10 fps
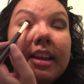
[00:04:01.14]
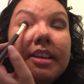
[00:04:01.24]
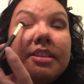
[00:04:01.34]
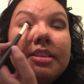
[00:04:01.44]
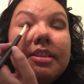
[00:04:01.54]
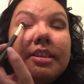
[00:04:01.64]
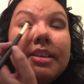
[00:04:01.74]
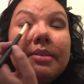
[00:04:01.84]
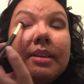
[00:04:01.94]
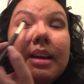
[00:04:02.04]
I assure
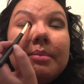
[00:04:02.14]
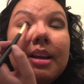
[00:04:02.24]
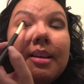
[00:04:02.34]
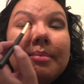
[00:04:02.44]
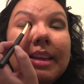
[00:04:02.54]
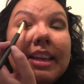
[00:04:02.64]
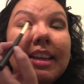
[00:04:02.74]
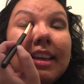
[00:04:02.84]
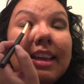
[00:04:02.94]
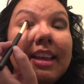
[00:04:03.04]
you, I'm not
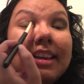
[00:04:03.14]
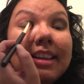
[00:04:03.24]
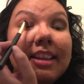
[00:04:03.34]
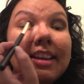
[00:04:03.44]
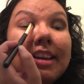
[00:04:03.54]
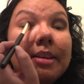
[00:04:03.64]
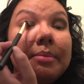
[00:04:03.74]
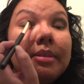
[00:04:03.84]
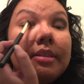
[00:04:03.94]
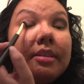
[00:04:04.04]
making anything up.